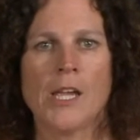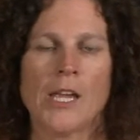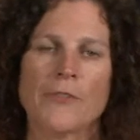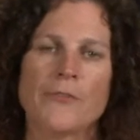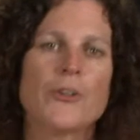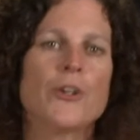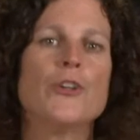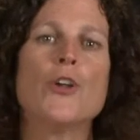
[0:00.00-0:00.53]

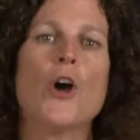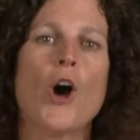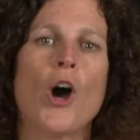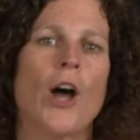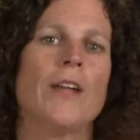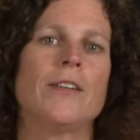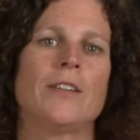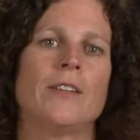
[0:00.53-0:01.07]
If you're
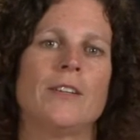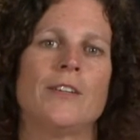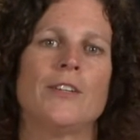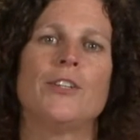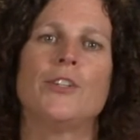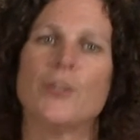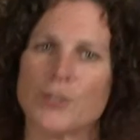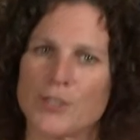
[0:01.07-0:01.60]
not,
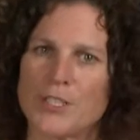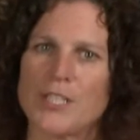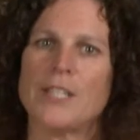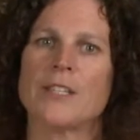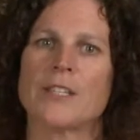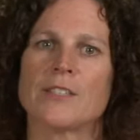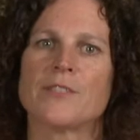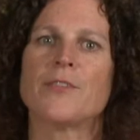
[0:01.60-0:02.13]
you'll see
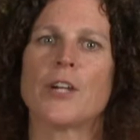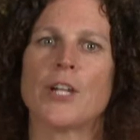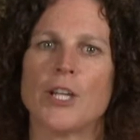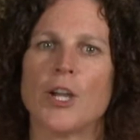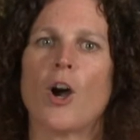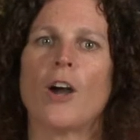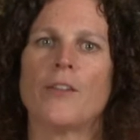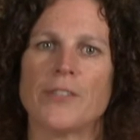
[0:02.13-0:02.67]
this
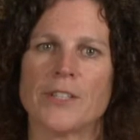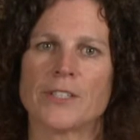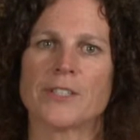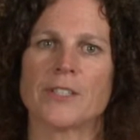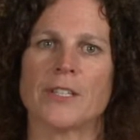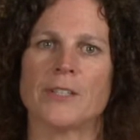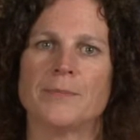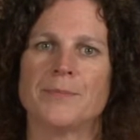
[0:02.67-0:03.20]
very
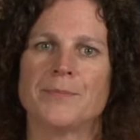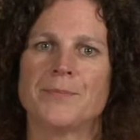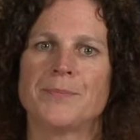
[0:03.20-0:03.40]
obviously.